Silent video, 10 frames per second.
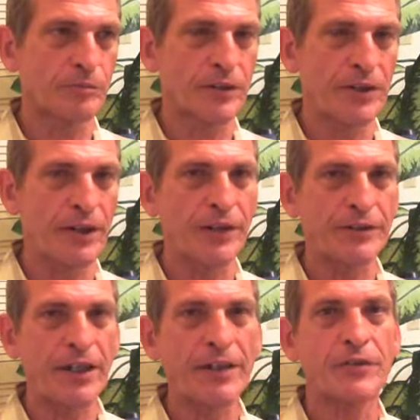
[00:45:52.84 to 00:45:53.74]

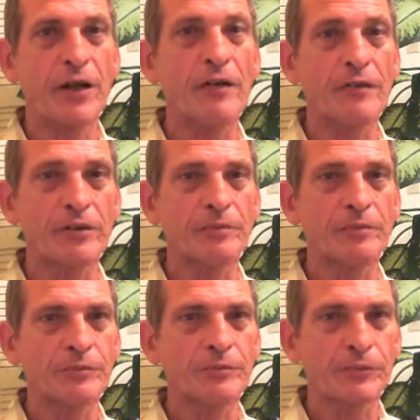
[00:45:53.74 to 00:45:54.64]
it takes forever
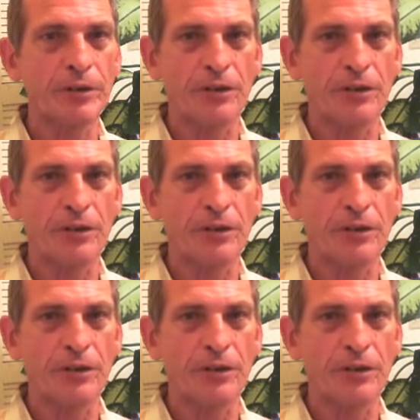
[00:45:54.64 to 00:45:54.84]
to